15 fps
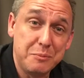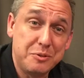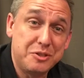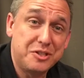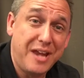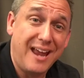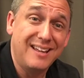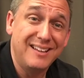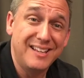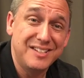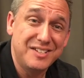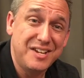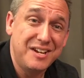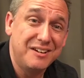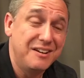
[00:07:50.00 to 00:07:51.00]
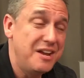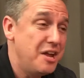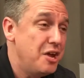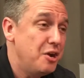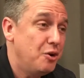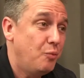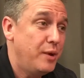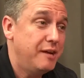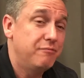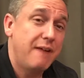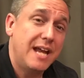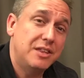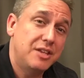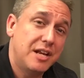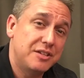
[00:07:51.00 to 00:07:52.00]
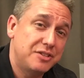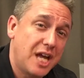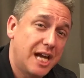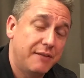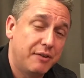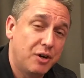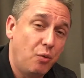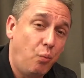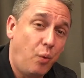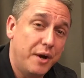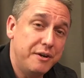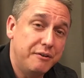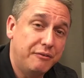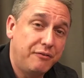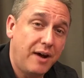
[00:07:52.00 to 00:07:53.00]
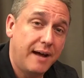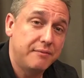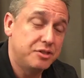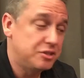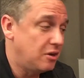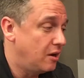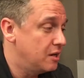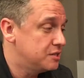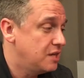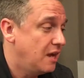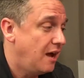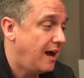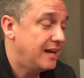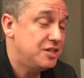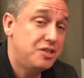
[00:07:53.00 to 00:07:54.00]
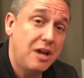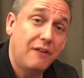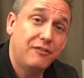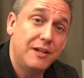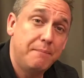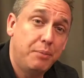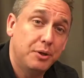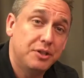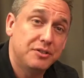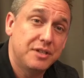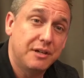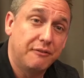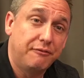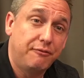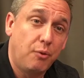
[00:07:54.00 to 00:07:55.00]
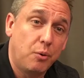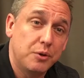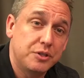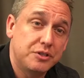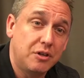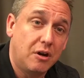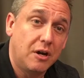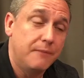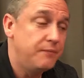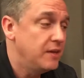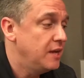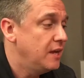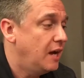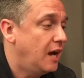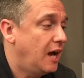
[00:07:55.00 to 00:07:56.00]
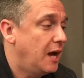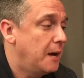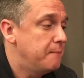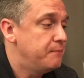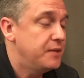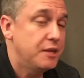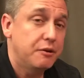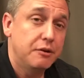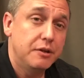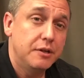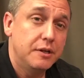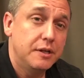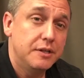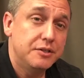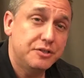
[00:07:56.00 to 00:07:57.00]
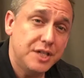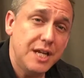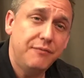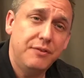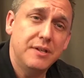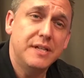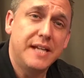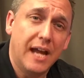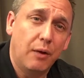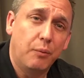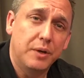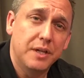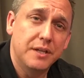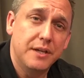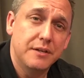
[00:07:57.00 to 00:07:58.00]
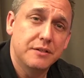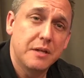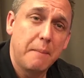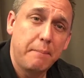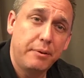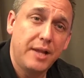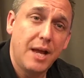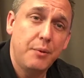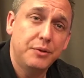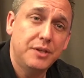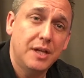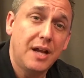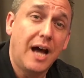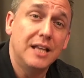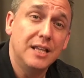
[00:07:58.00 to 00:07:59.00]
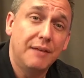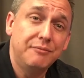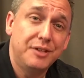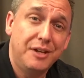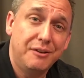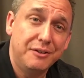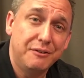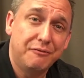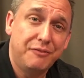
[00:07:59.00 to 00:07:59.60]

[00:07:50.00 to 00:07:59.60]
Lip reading: scalings here, we rate things kind of on a 1 to 5 stars. I definitely put this at a 4-star. See if you can get one of these. Play with it. I'd love to hear your